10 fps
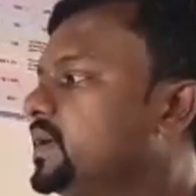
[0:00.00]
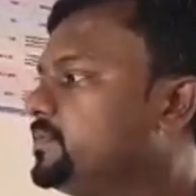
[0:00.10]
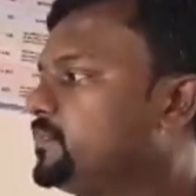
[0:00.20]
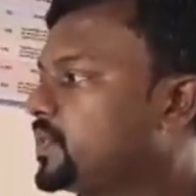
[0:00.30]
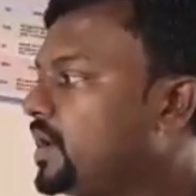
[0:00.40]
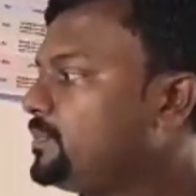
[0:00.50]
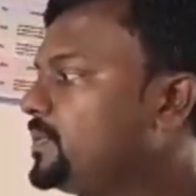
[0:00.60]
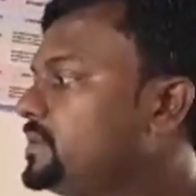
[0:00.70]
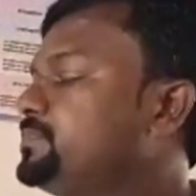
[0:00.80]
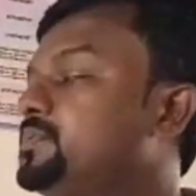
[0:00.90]
the
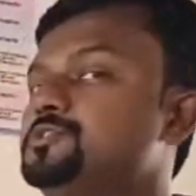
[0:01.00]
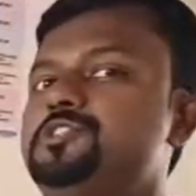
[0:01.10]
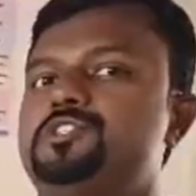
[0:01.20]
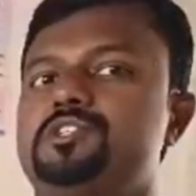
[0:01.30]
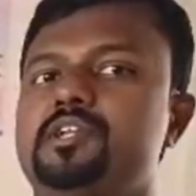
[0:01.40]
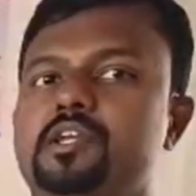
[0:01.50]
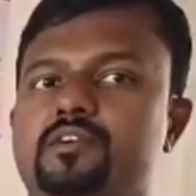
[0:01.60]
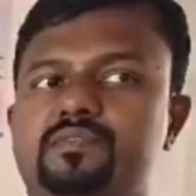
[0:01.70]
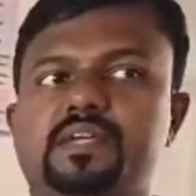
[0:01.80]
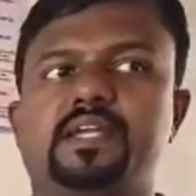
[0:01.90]
proper
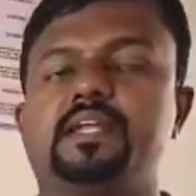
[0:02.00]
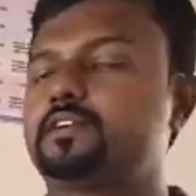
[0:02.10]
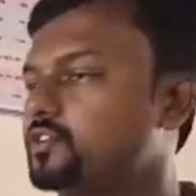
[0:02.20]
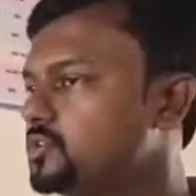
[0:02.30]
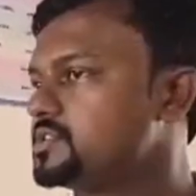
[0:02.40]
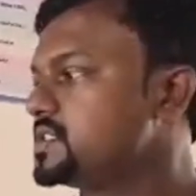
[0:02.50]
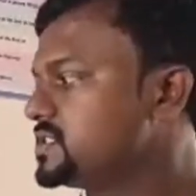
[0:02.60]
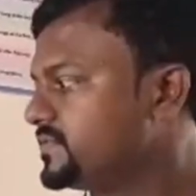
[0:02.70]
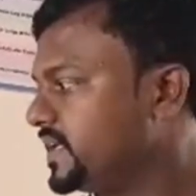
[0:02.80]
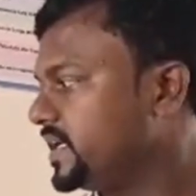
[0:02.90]
positioning of the electrodes
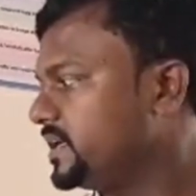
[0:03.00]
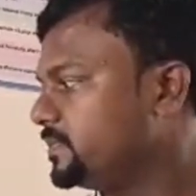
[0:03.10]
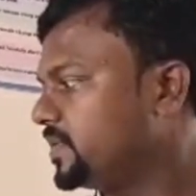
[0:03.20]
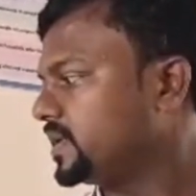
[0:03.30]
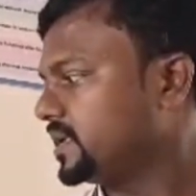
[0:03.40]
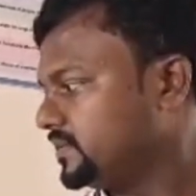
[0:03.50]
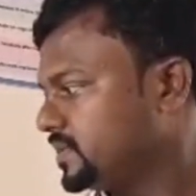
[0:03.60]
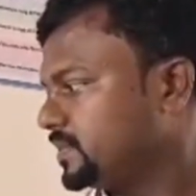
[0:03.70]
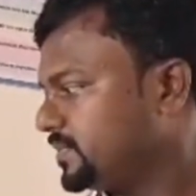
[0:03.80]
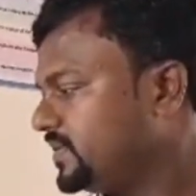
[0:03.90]
is very
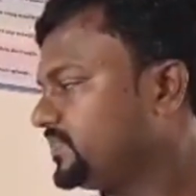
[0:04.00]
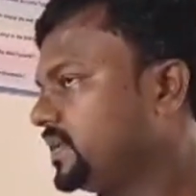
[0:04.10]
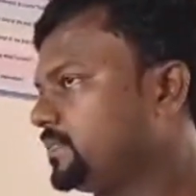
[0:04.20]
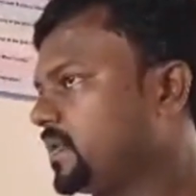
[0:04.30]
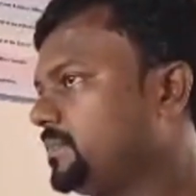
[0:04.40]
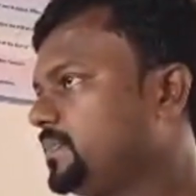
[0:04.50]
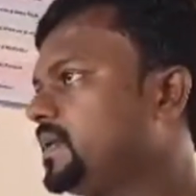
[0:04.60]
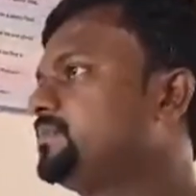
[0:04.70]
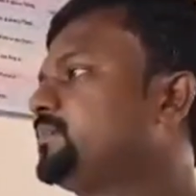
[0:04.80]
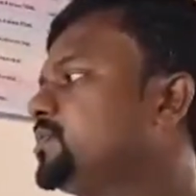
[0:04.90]
important. If the
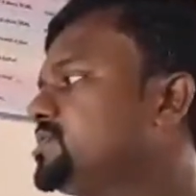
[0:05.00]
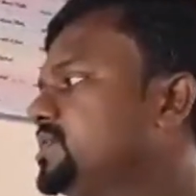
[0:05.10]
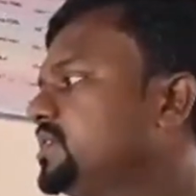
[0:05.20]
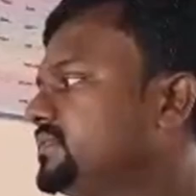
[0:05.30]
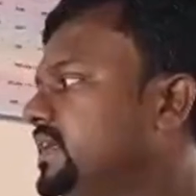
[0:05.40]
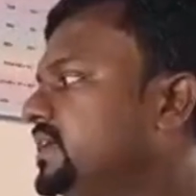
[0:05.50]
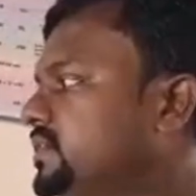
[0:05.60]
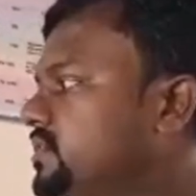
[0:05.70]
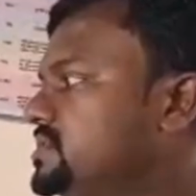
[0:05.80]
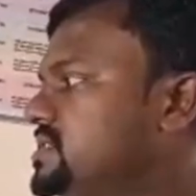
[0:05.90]
proper positioning of the
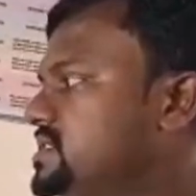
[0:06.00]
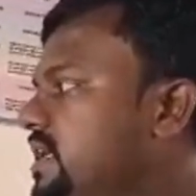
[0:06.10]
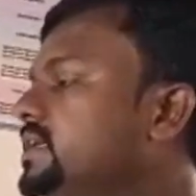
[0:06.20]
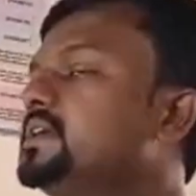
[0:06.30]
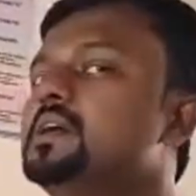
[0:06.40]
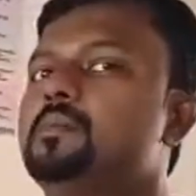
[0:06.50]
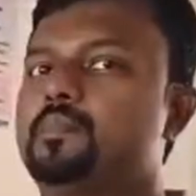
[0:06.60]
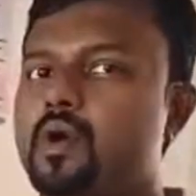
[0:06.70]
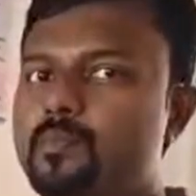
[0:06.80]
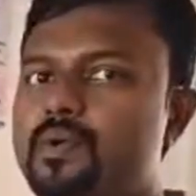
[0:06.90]
electrodes is
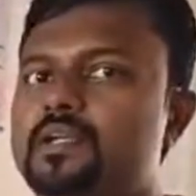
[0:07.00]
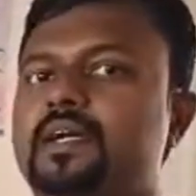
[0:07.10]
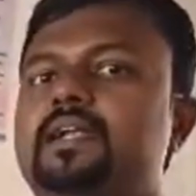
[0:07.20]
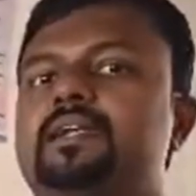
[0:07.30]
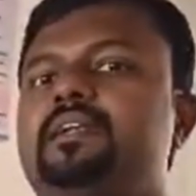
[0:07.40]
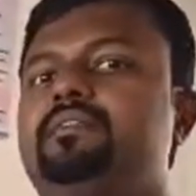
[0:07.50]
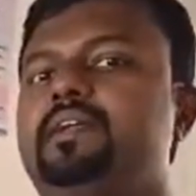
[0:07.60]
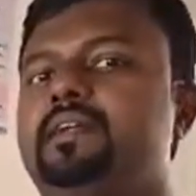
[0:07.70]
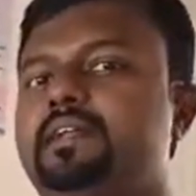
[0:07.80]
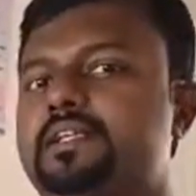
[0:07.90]
done, proper
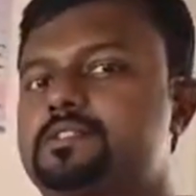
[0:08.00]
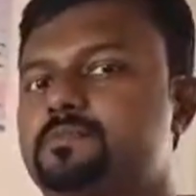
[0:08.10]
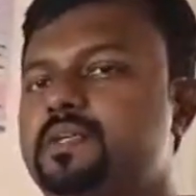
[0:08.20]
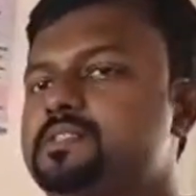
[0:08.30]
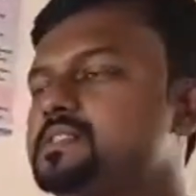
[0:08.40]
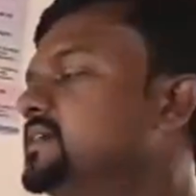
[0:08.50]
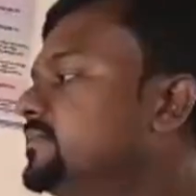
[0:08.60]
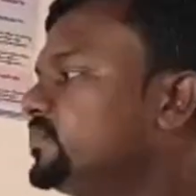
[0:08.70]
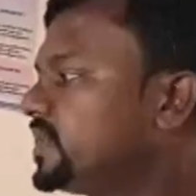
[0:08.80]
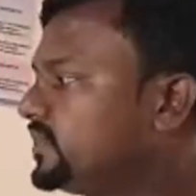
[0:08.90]
conductivity takes place.
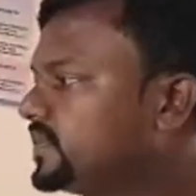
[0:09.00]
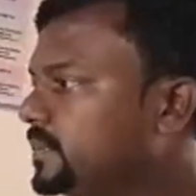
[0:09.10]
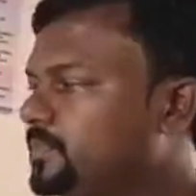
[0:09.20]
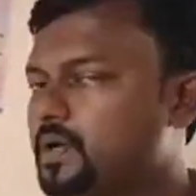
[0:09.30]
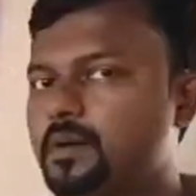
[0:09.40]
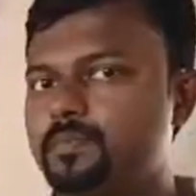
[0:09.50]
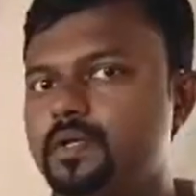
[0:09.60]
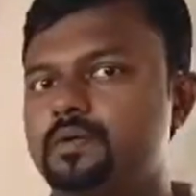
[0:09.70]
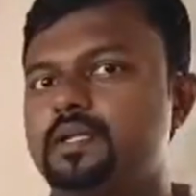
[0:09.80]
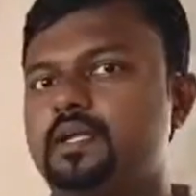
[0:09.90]
If the proper